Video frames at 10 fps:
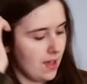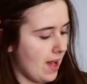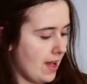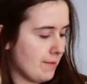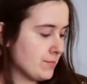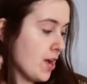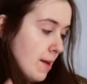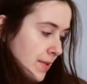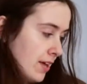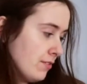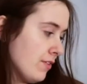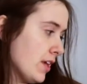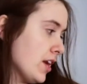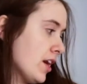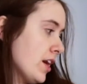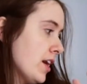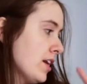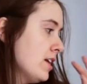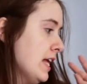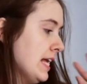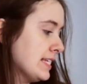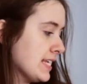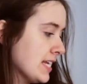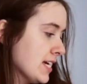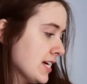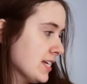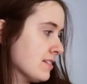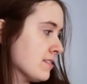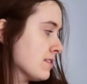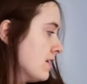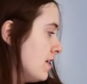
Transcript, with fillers: um, Tommy Hilfiger, Adidas,